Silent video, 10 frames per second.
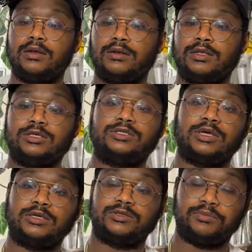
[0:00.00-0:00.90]
this
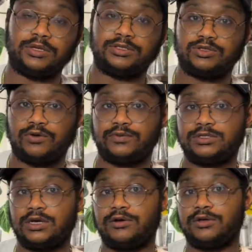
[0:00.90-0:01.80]
has a big surface
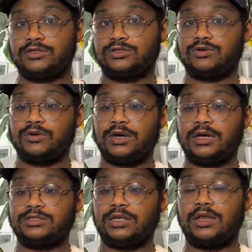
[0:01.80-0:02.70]
area, so it
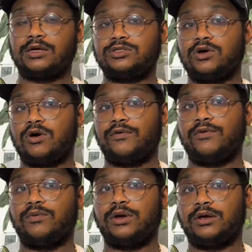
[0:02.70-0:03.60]
has a lot to offer
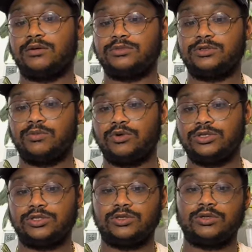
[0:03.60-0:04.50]
when it comes to
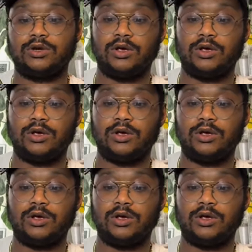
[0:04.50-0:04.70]
moisture.